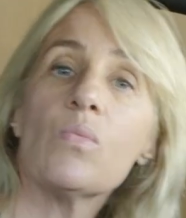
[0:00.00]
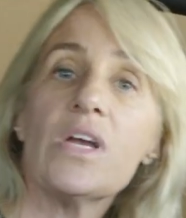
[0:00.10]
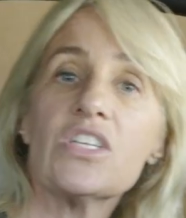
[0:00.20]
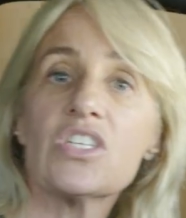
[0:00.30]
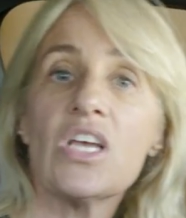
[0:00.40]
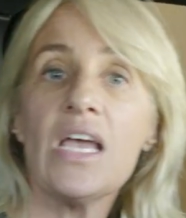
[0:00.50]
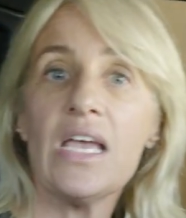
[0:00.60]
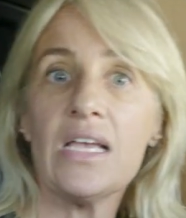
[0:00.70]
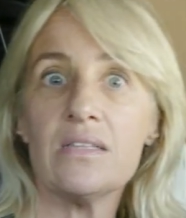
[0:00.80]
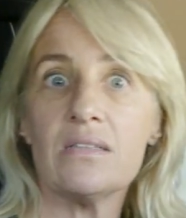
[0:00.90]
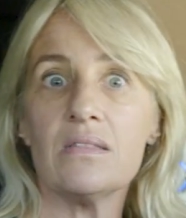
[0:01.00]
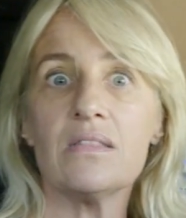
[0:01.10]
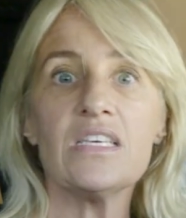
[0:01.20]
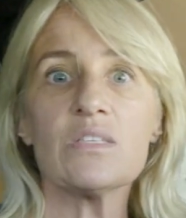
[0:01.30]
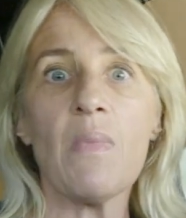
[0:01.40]
which in
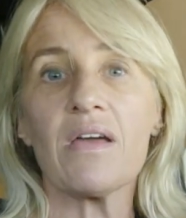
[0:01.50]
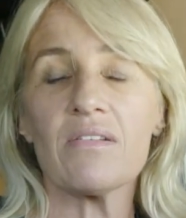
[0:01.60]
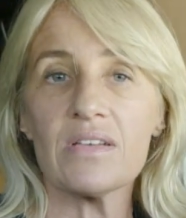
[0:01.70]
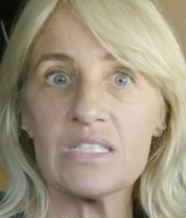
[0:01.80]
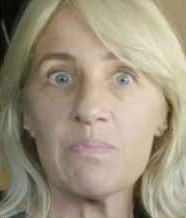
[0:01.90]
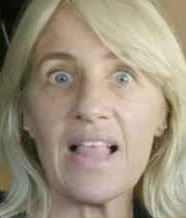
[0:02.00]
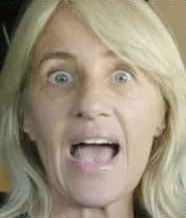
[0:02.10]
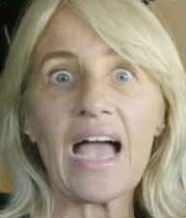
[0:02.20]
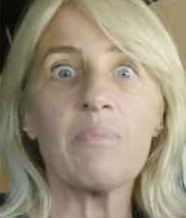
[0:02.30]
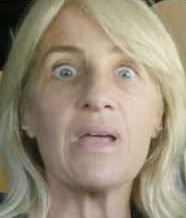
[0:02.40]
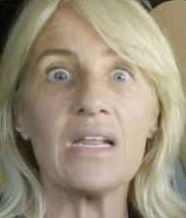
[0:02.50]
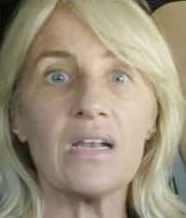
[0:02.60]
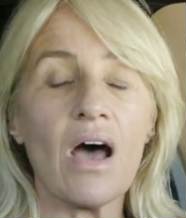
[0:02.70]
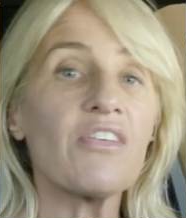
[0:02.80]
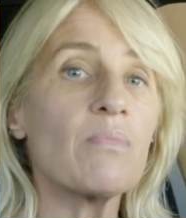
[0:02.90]
this model is black, but
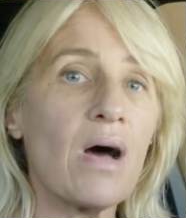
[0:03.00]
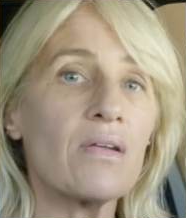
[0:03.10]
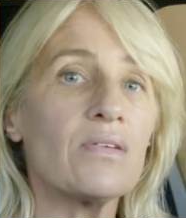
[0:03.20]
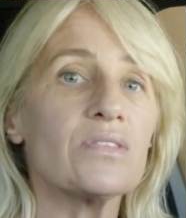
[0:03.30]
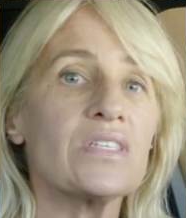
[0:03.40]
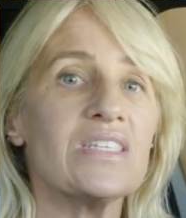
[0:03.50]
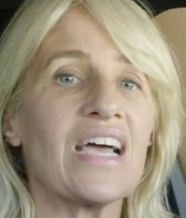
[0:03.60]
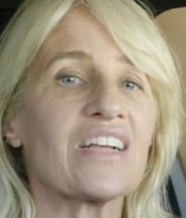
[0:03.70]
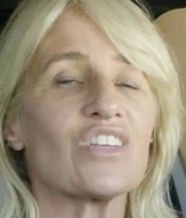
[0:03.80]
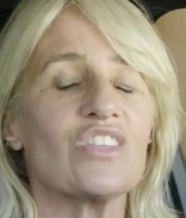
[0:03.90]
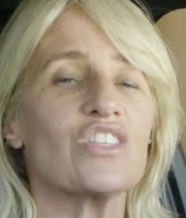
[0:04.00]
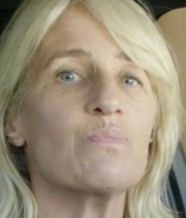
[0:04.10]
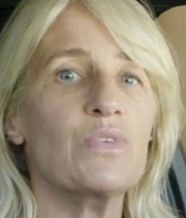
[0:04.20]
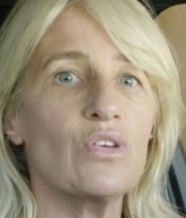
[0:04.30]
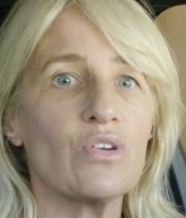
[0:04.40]
in other models is actually this
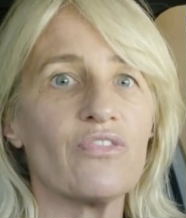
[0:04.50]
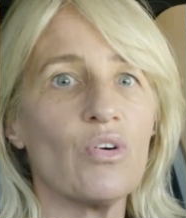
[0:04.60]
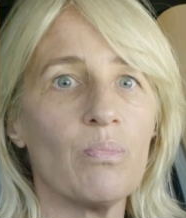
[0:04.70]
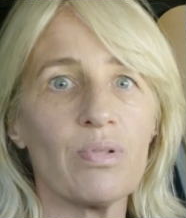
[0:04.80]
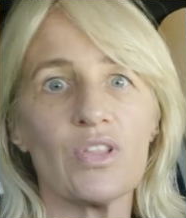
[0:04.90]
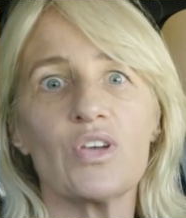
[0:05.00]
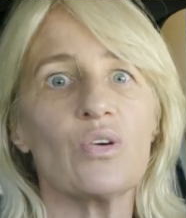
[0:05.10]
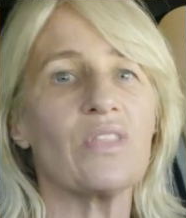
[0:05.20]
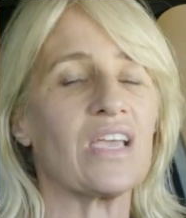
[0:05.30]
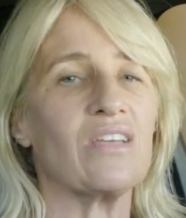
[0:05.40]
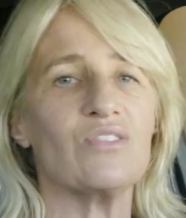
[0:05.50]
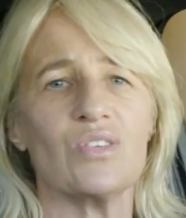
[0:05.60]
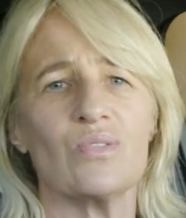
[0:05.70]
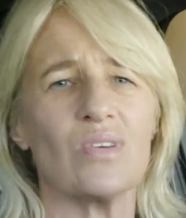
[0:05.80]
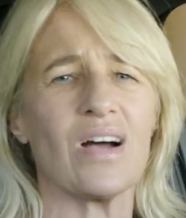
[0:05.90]
beautiful blue that gives you